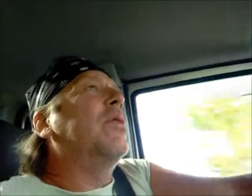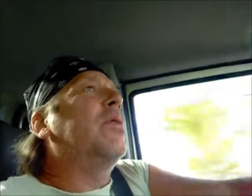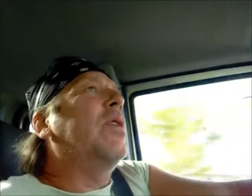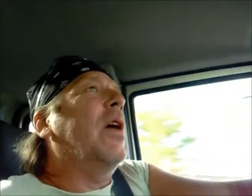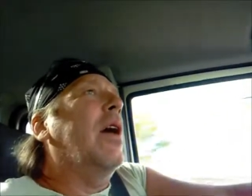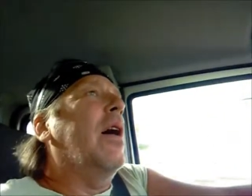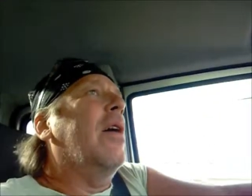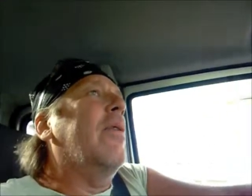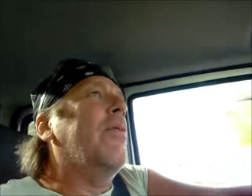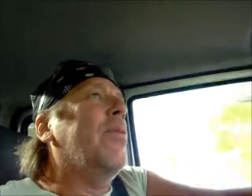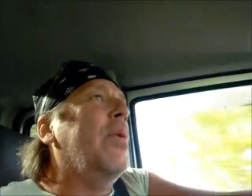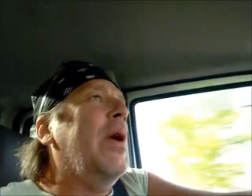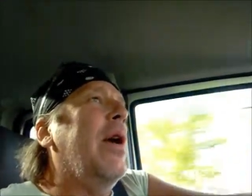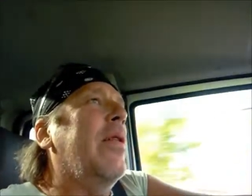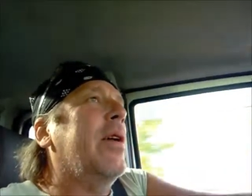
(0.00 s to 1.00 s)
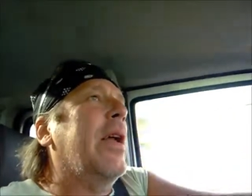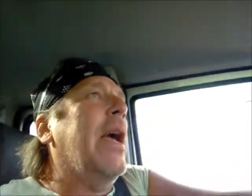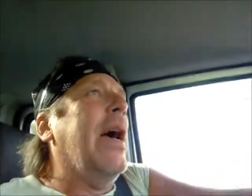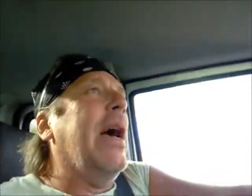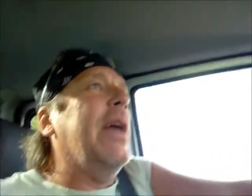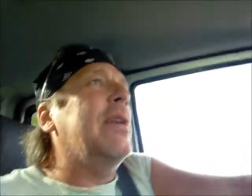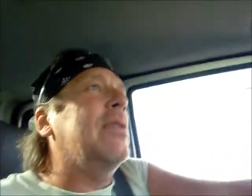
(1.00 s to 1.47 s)
uh, three other
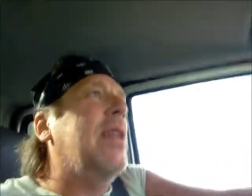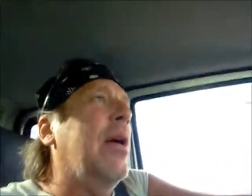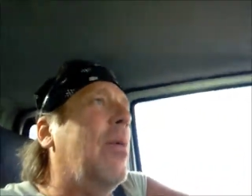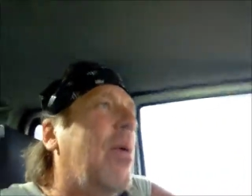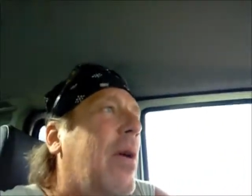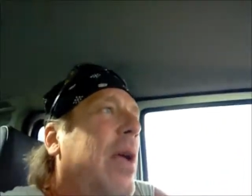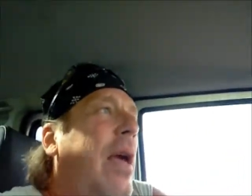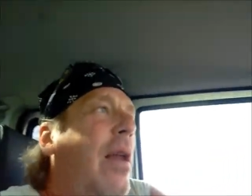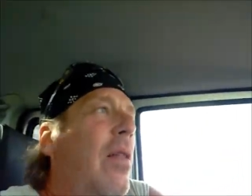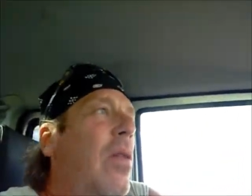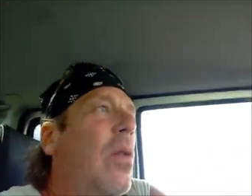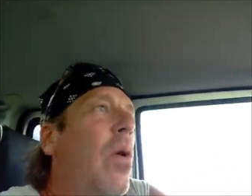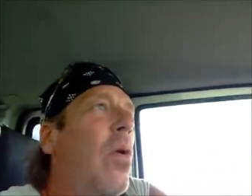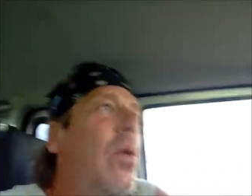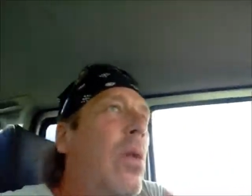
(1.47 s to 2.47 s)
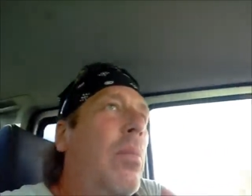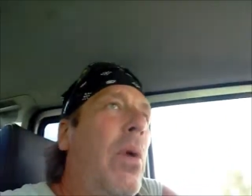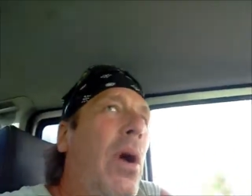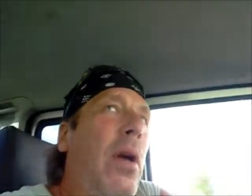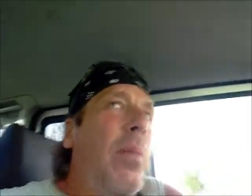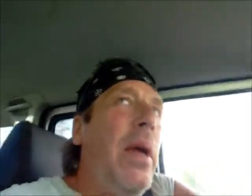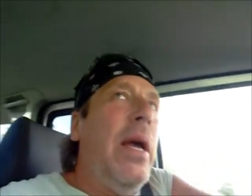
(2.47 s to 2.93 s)
guys. They were kind of the local
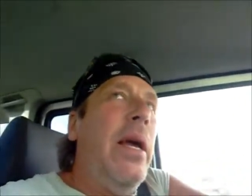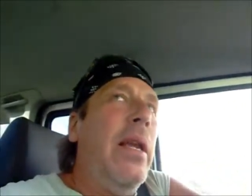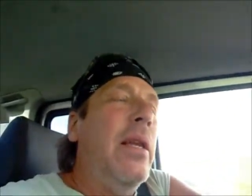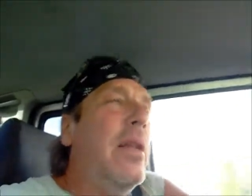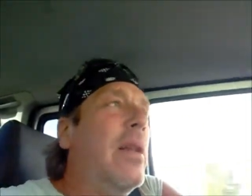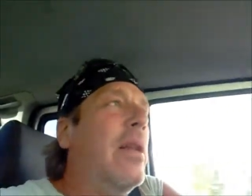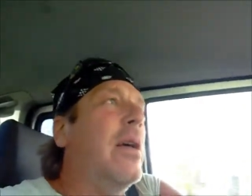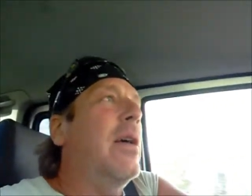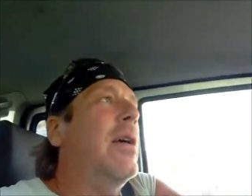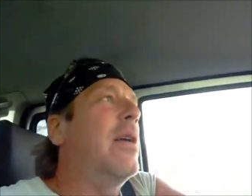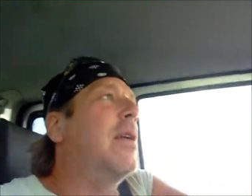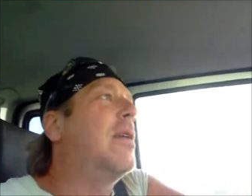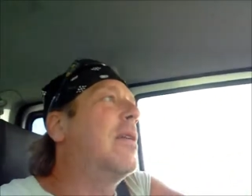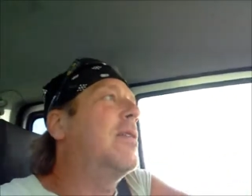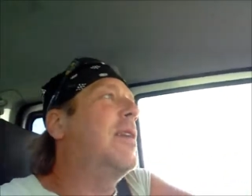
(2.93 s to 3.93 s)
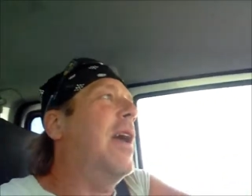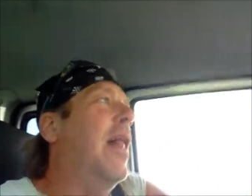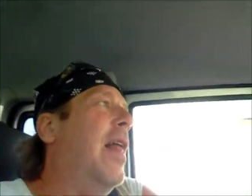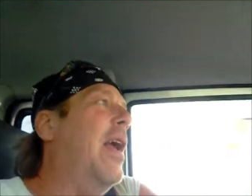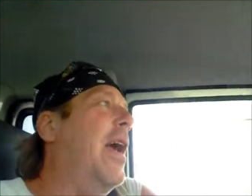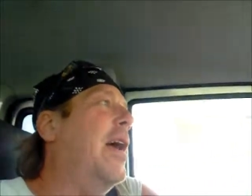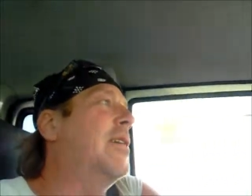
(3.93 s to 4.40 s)
bar band in uh, the
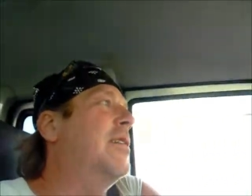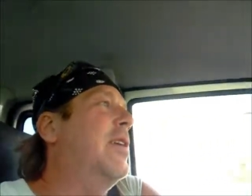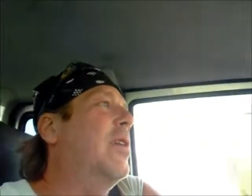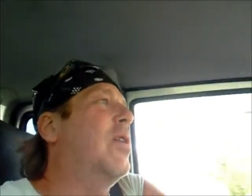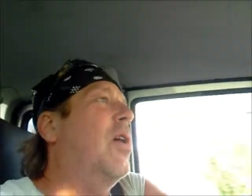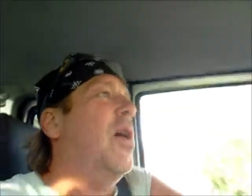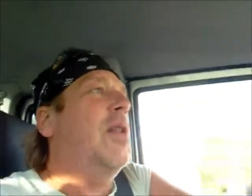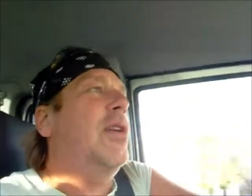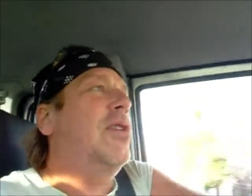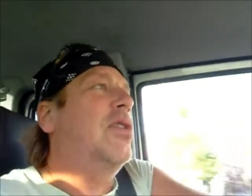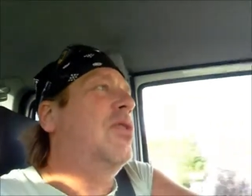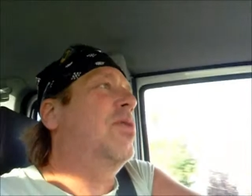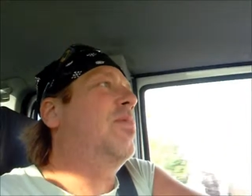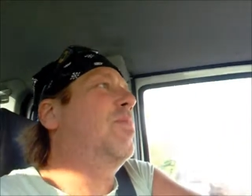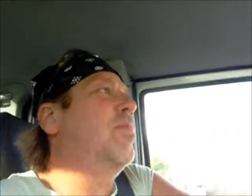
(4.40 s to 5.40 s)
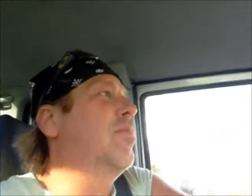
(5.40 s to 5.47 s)
Tallahassee College